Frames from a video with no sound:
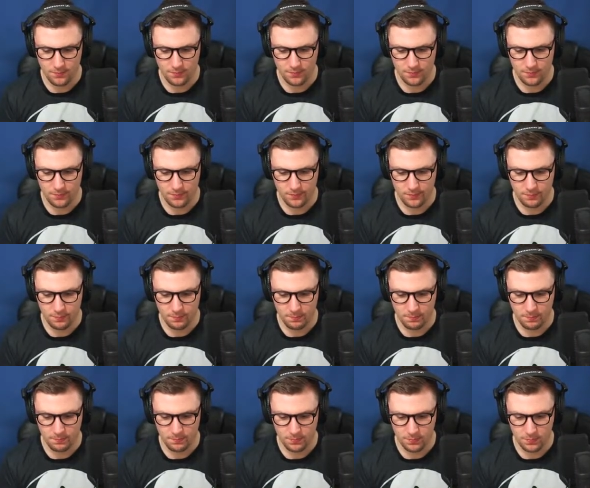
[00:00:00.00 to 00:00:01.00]

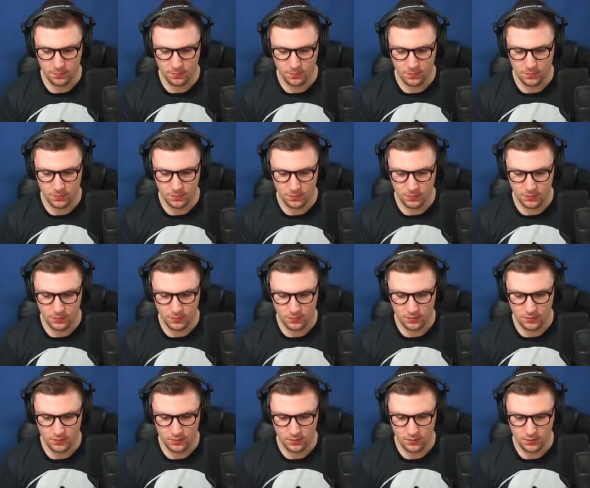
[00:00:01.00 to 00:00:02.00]

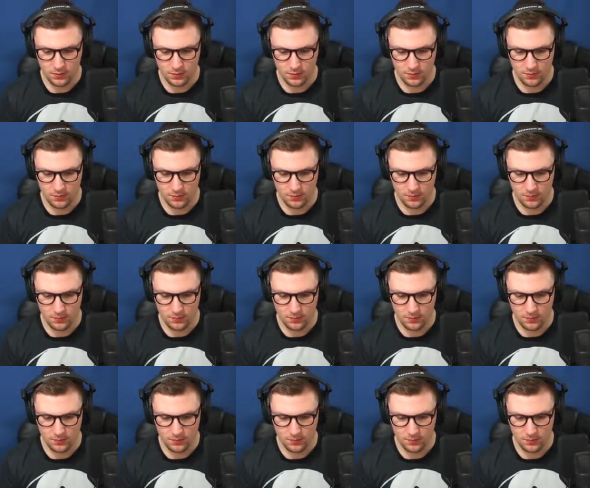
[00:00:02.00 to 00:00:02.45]
Nothing is said.